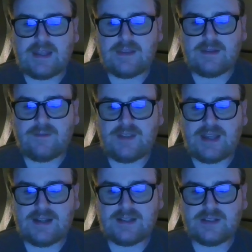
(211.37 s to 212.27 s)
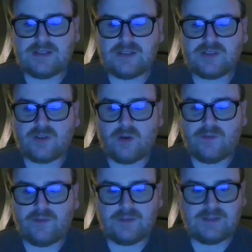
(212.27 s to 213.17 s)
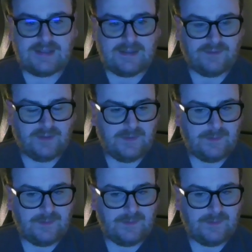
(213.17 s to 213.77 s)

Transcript: in the Vienna Schoffenstift.